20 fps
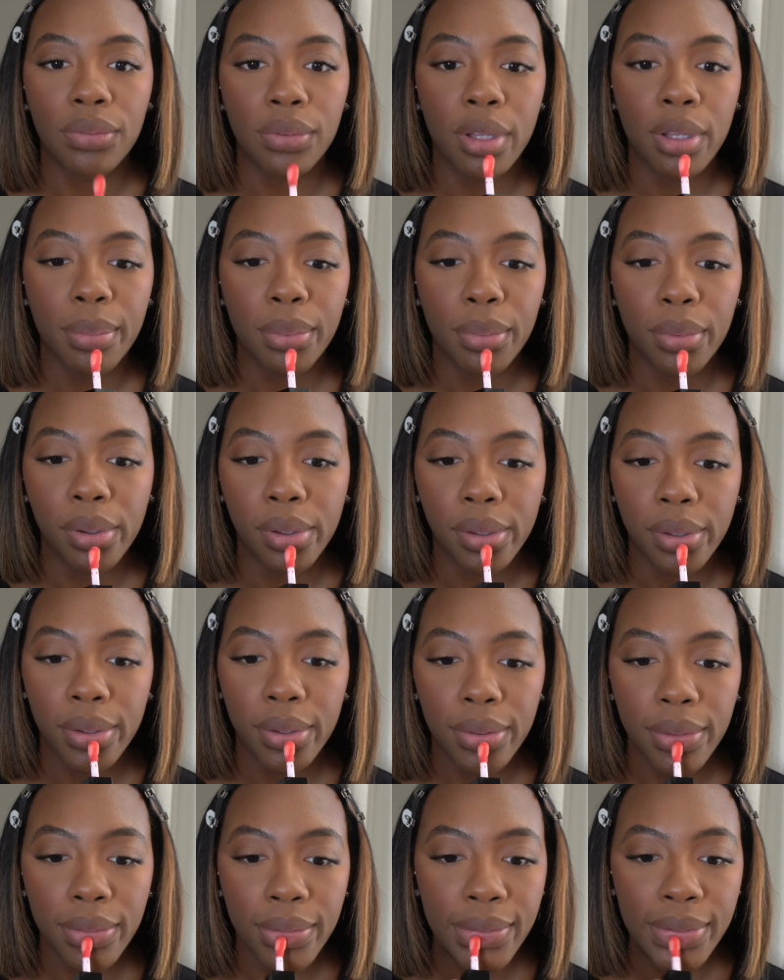lip
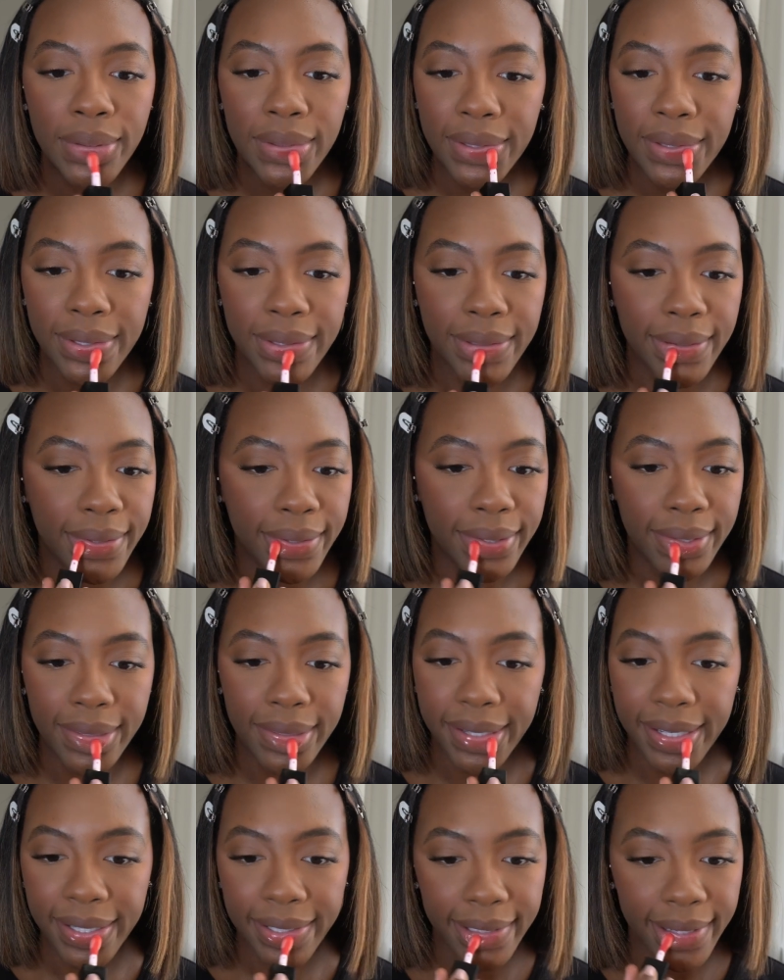oil.
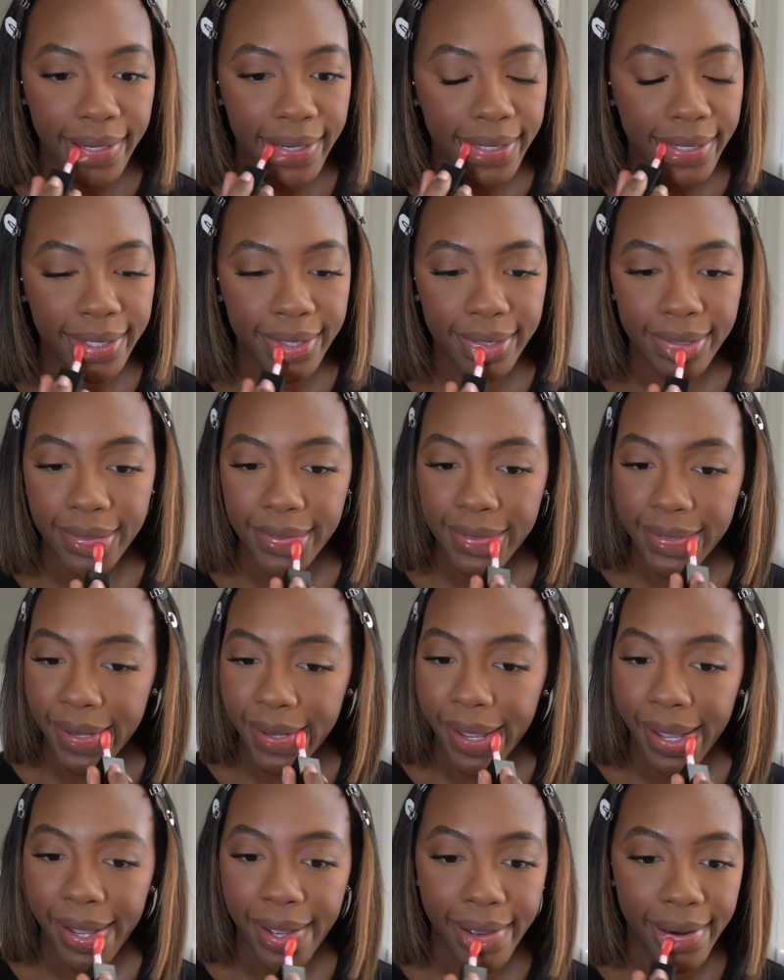This I just use to
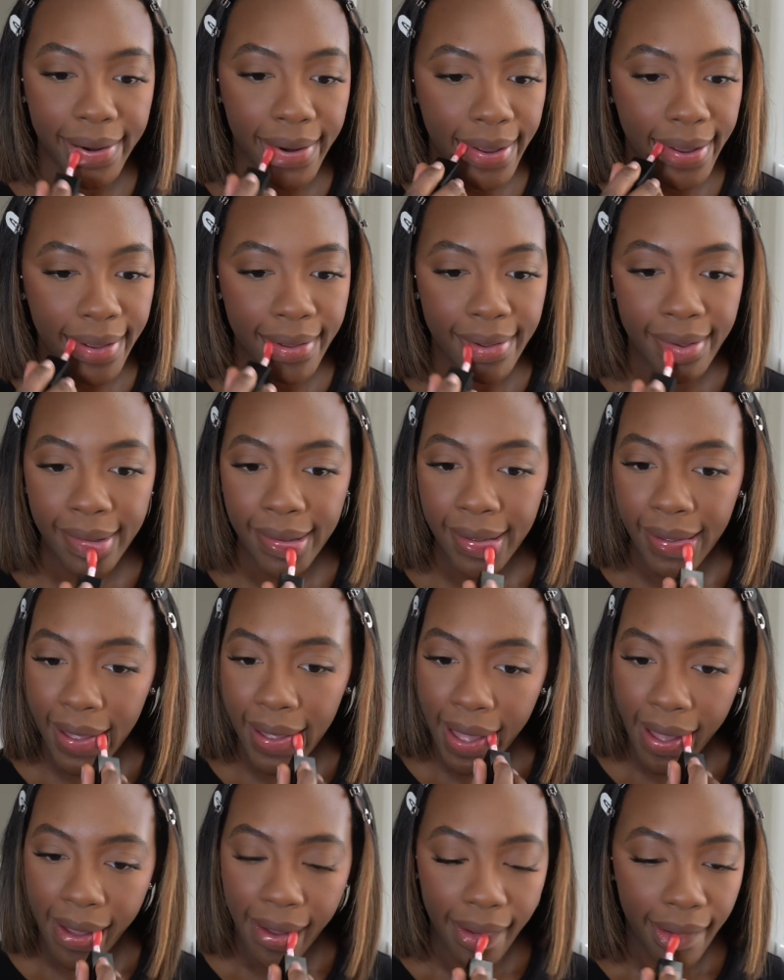add
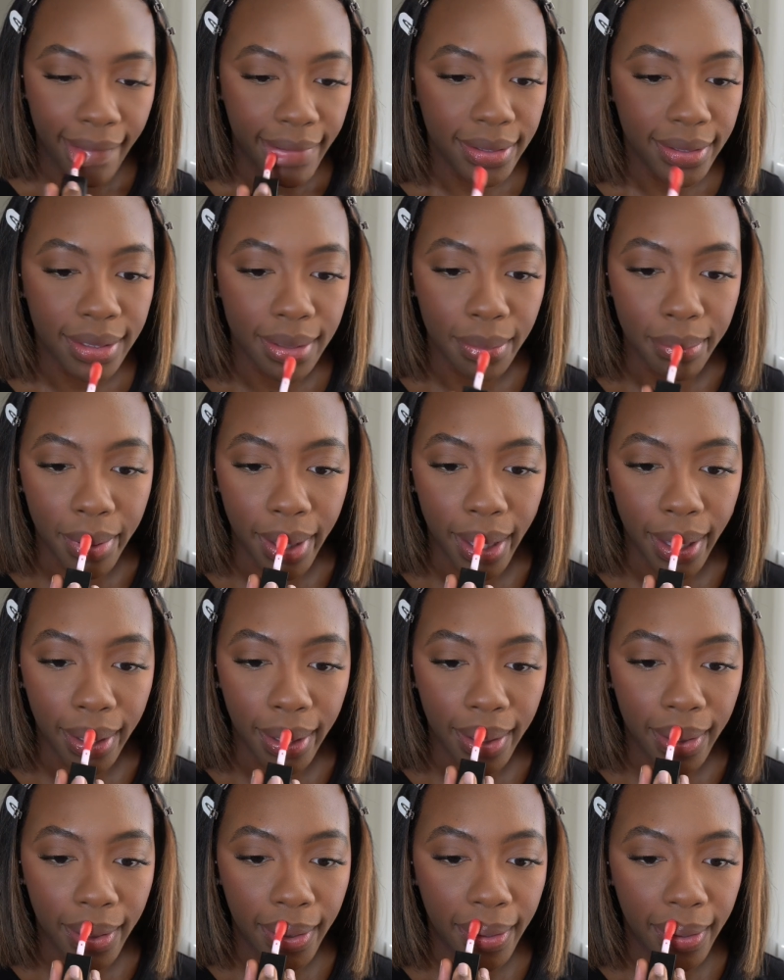some
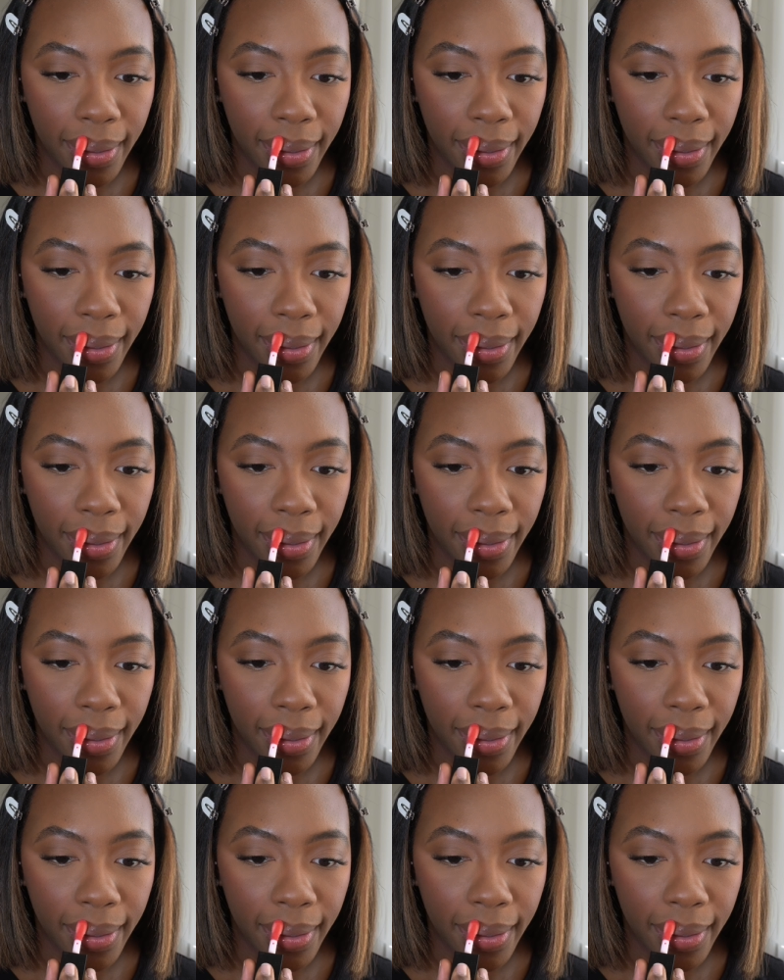pink.